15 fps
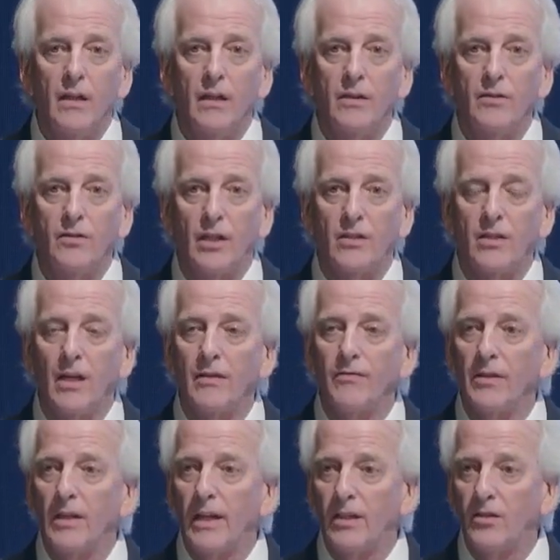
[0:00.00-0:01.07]
Jake
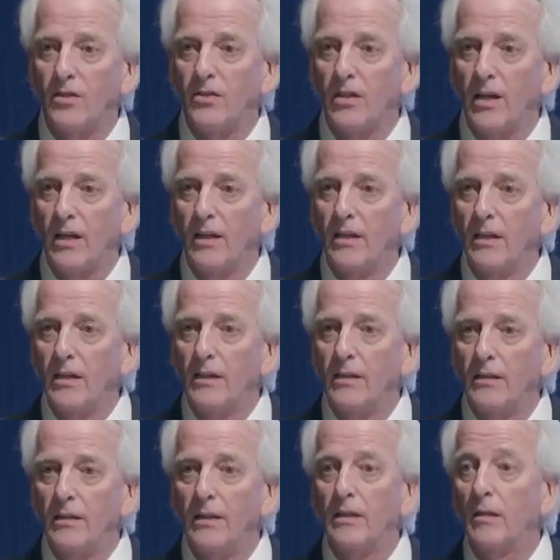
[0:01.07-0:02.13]
Sullivan likes to say,
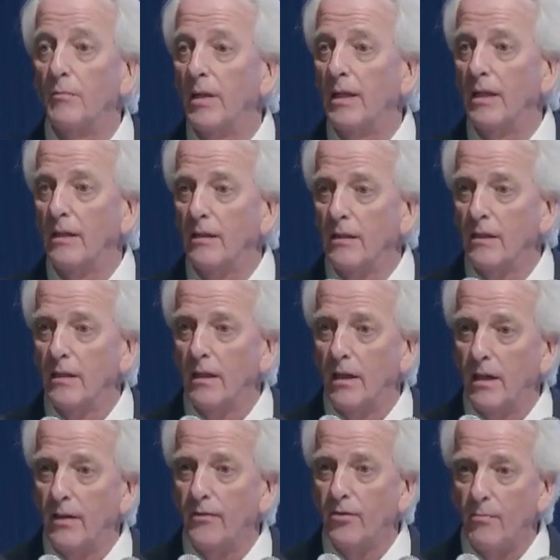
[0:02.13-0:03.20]
the Committee
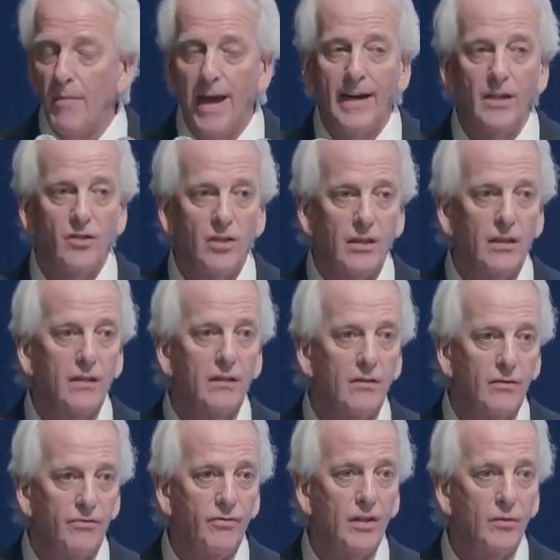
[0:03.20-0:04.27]
for Managing
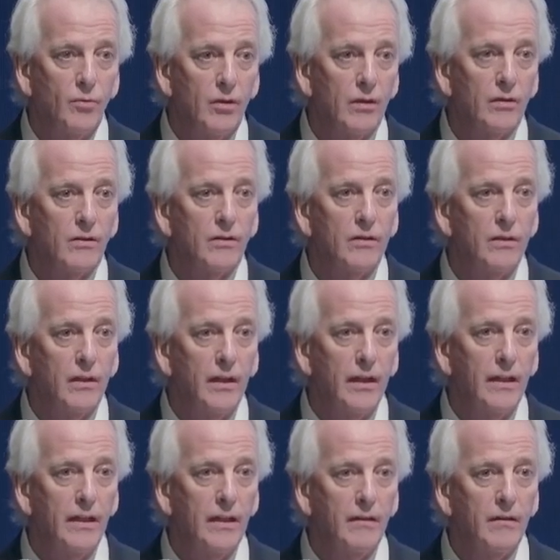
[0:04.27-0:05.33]
the Free World,
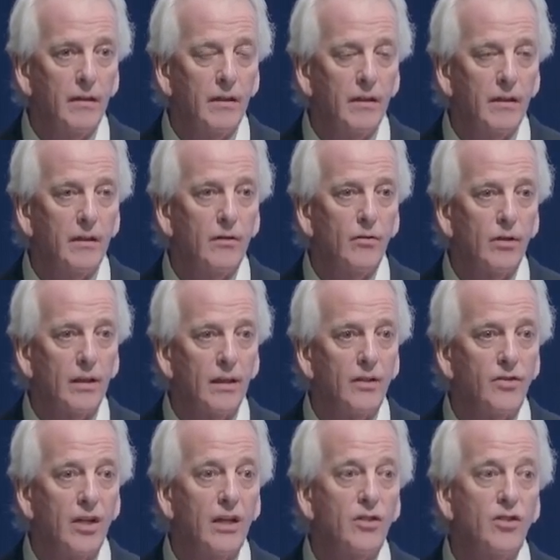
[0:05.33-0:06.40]
a
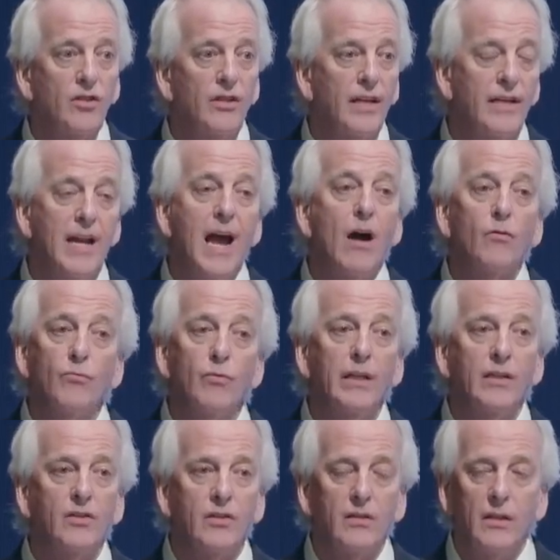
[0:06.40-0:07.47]
organization that now
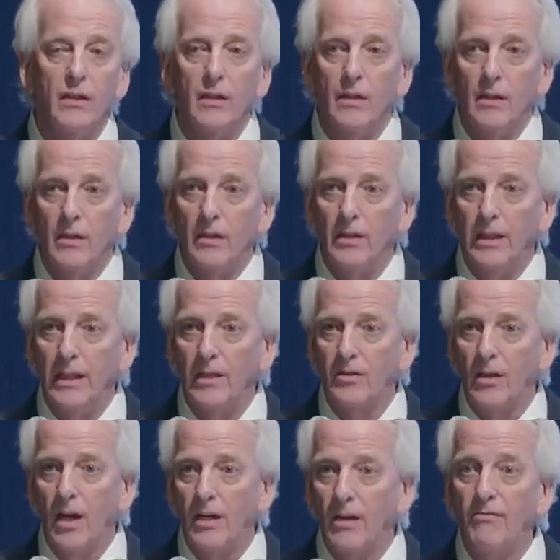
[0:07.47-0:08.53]
leads
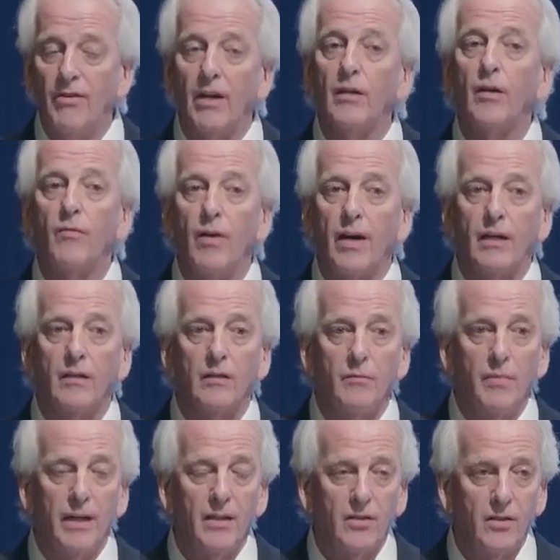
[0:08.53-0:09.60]
on a very regular
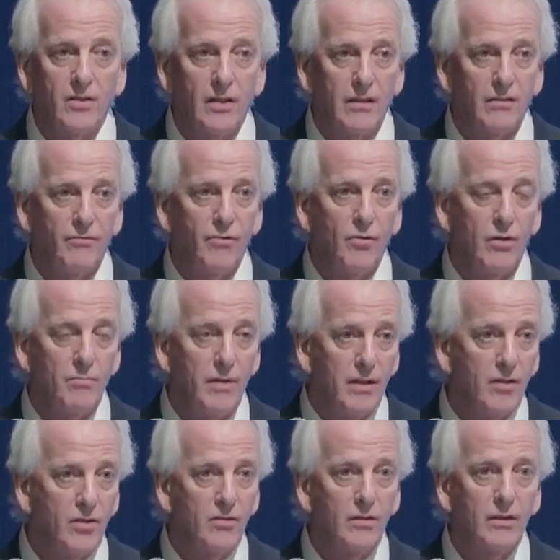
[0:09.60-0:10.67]
basis at the foreign
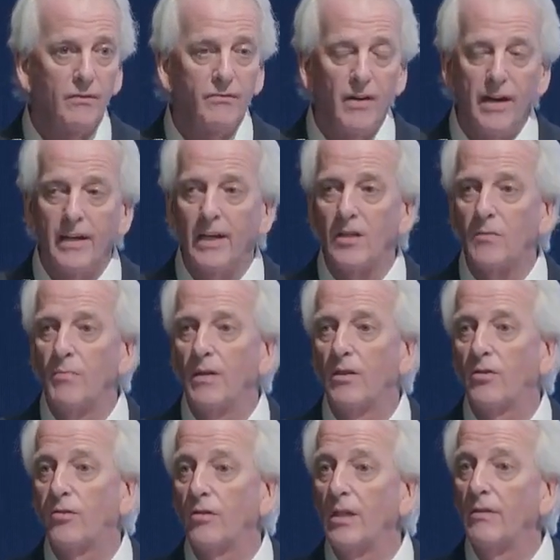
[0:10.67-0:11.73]
minister, at the finance
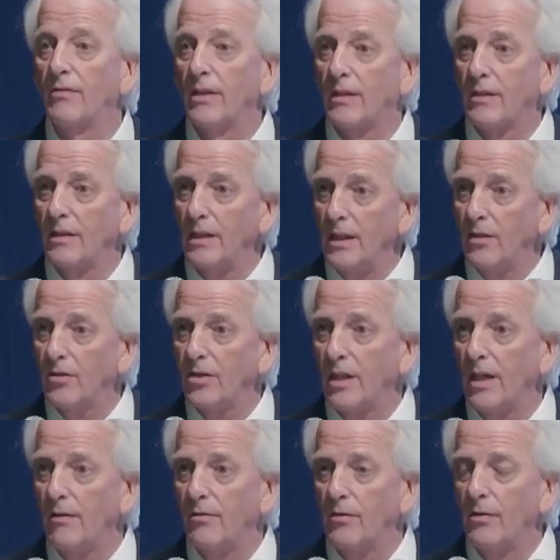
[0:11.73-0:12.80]
minister, even at the leaders
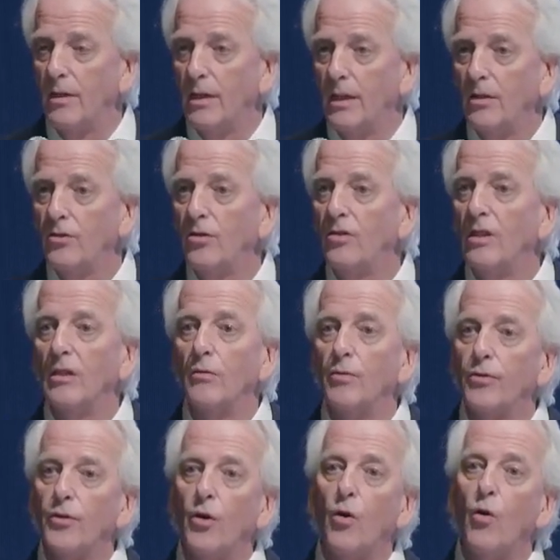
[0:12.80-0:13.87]
level, to deal
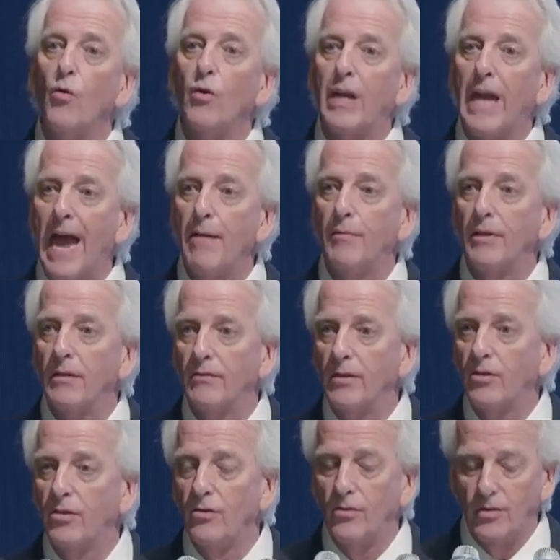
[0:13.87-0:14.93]
with the whole gamut of
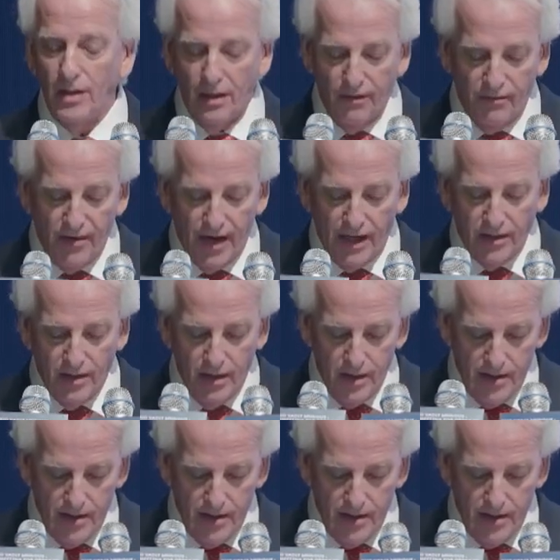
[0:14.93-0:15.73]
issues that affect